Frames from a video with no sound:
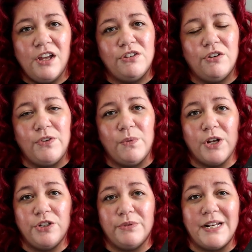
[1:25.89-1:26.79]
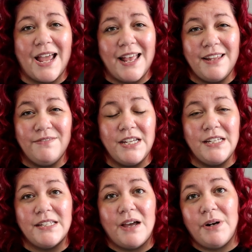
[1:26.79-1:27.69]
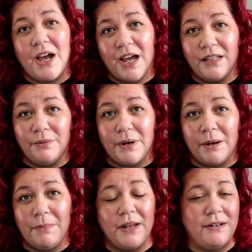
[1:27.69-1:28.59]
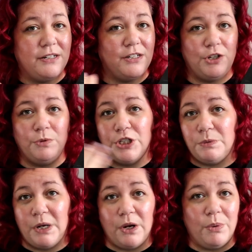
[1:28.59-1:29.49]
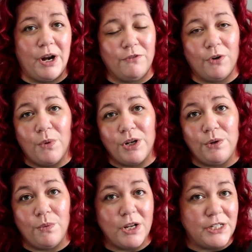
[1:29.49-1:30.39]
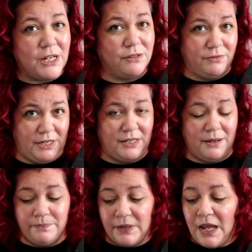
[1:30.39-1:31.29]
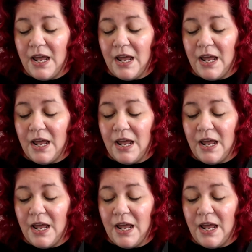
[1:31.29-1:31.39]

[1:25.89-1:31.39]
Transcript: So if you want to read any of these, I would highly recommend you just pick whatever one you want and read them.